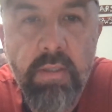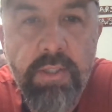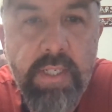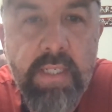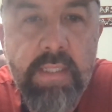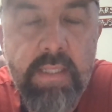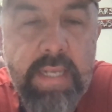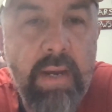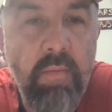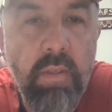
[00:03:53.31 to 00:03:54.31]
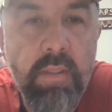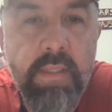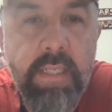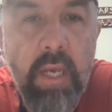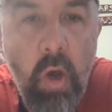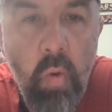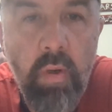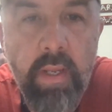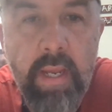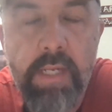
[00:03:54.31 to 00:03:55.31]
Just that was the
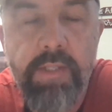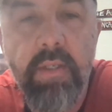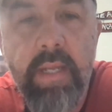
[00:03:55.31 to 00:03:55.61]
only answer